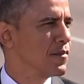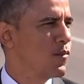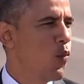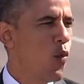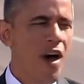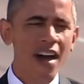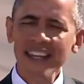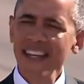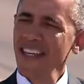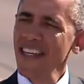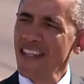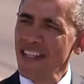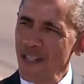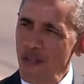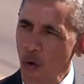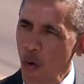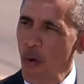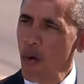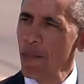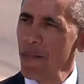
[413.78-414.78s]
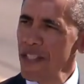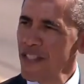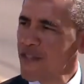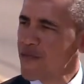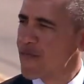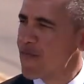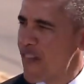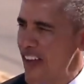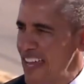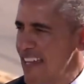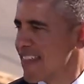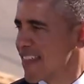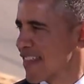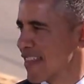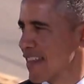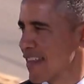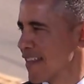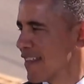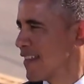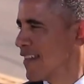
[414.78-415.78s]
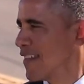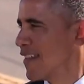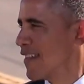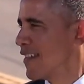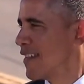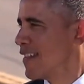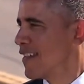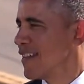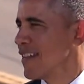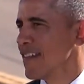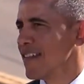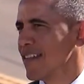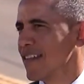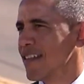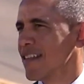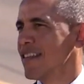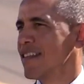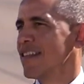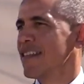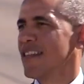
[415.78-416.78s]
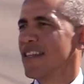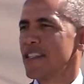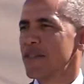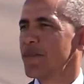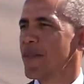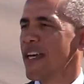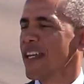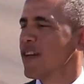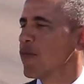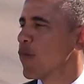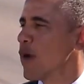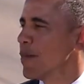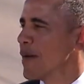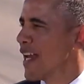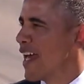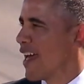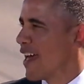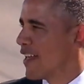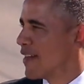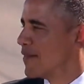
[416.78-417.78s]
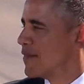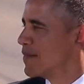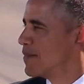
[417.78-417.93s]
What enormous faith these men and women had.